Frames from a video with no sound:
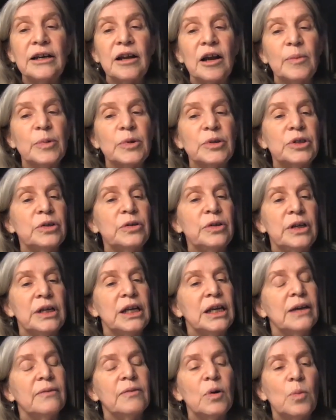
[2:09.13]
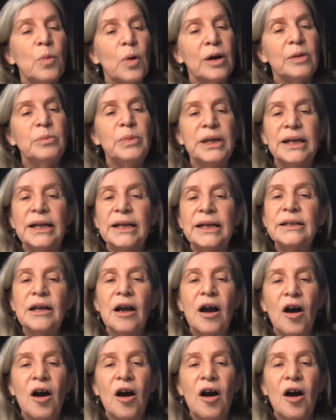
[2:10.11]
opportunity of a 1-minute
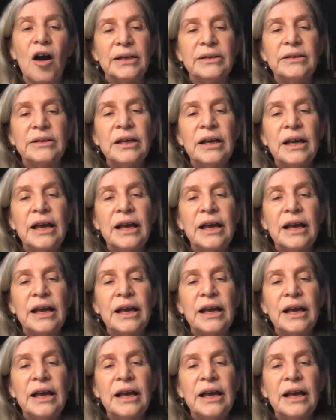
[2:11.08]
comment,